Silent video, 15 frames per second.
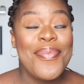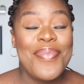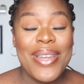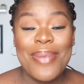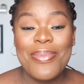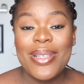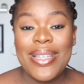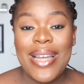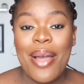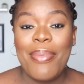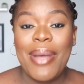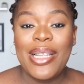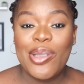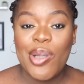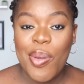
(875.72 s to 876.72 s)
being able to lie
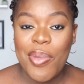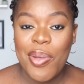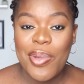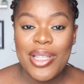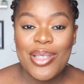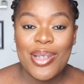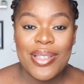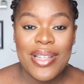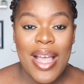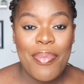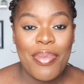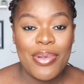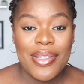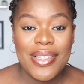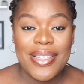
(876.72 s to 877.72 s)
on my tummy, which doesn't
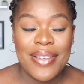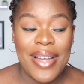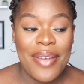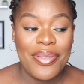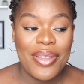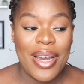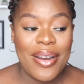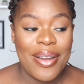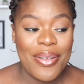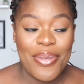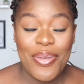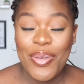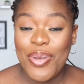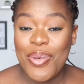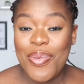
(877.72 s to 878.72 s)
happen till after a
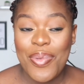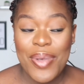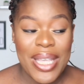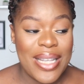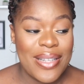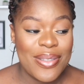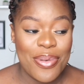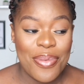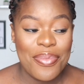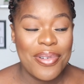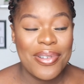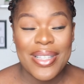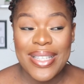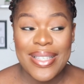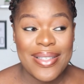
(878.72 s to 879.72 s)
few weeks or
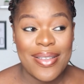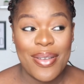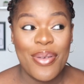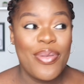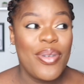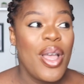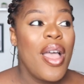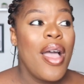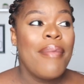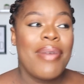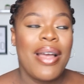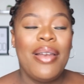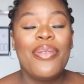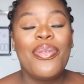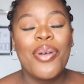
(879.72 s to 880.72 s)
months self.
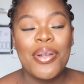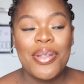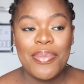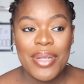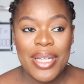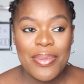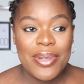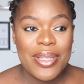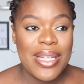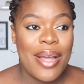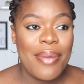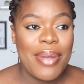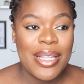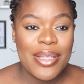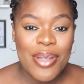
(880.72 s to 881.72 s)
But I look forward to being able to
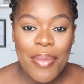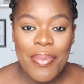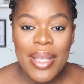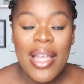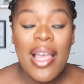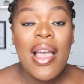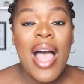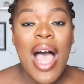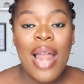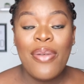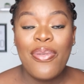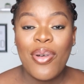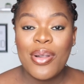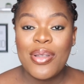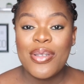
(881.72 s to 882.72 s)
lie on my tummy. I
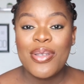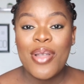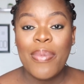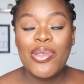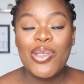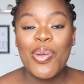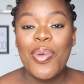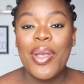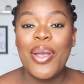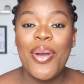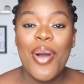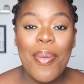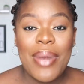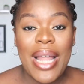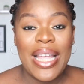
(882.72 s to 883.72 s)
look forward to stop chewing
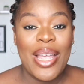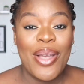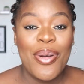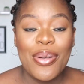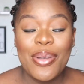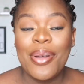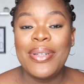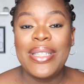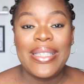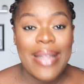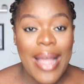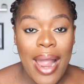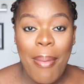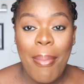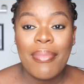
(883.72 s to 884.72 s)
gum like a goat all the
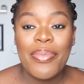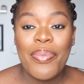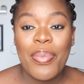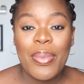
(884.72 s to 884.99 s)
time.